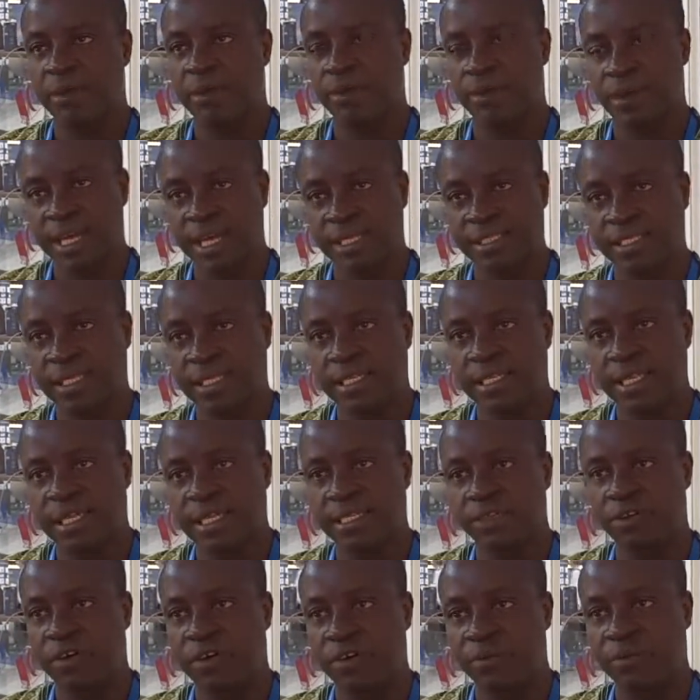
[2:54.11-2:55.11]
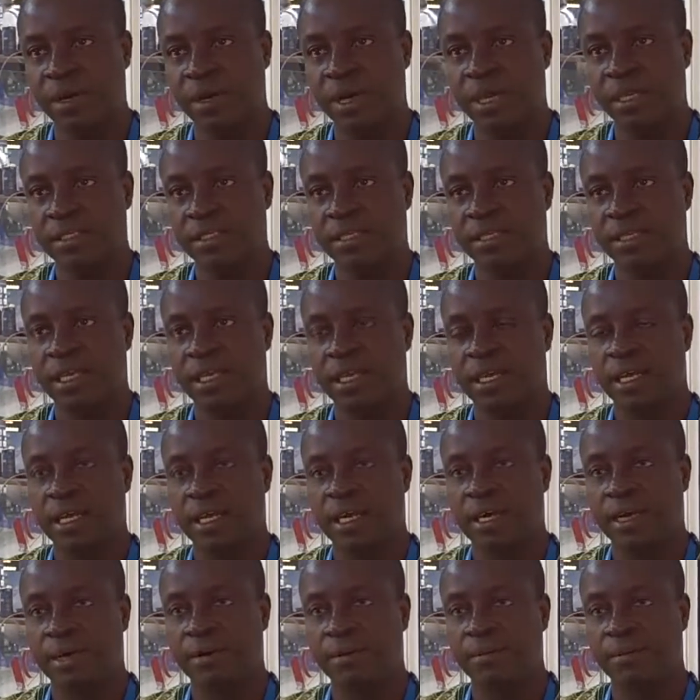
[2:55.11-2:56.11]
We are saying that government,
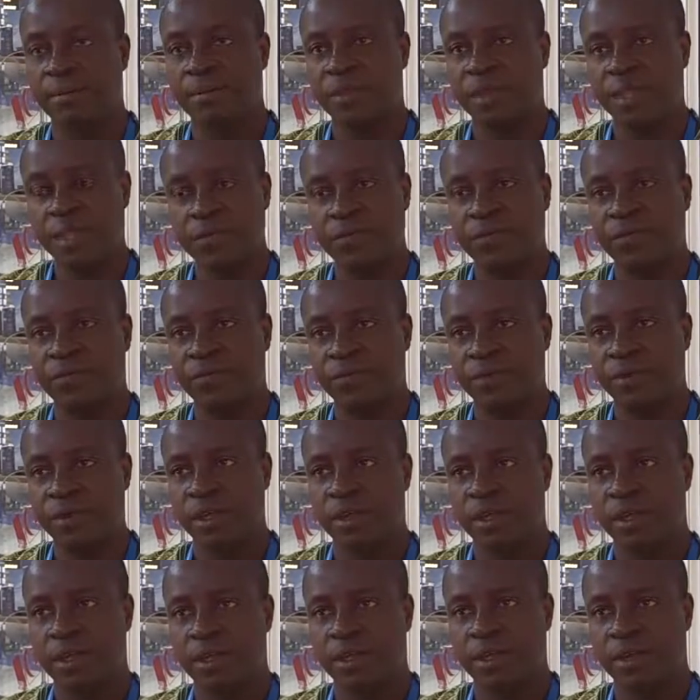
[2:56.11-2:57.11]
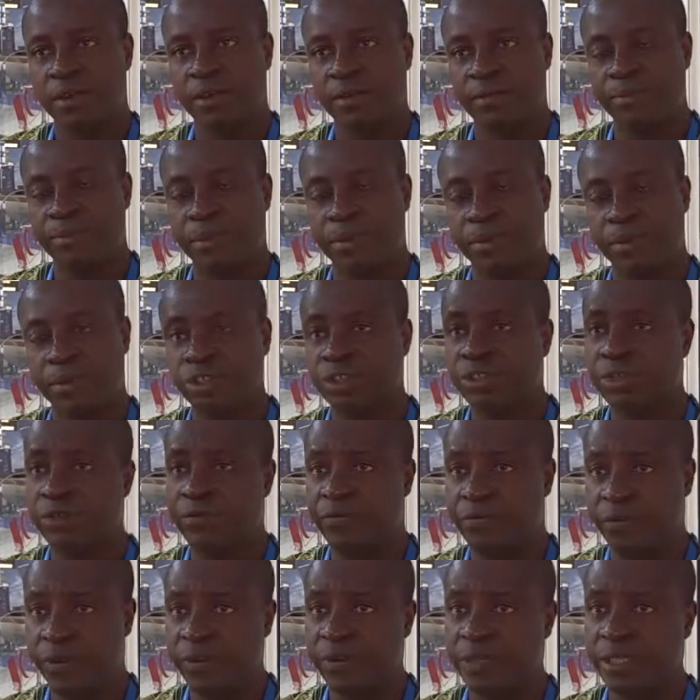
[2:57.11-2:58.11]
um, if you know, because of
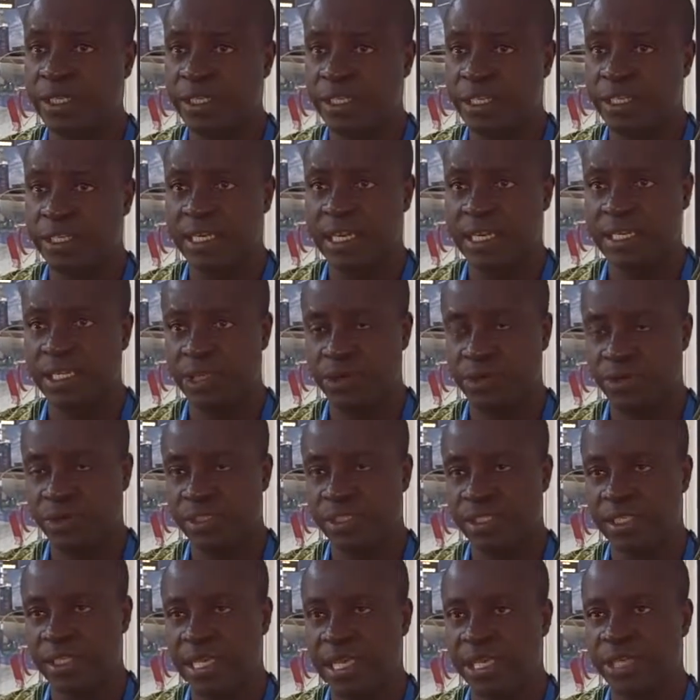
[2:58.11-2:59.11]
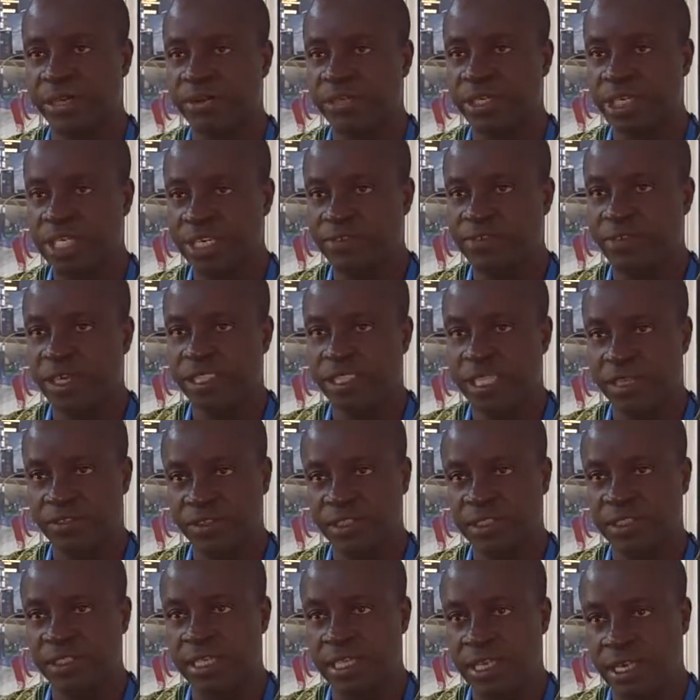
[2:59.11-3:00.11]
funding inadequacy cannot deliver
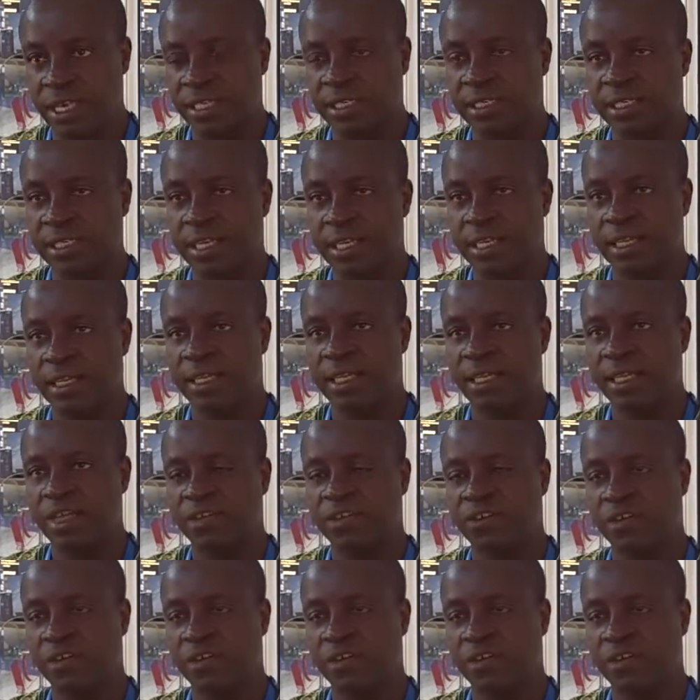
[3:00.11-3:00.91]
service directly,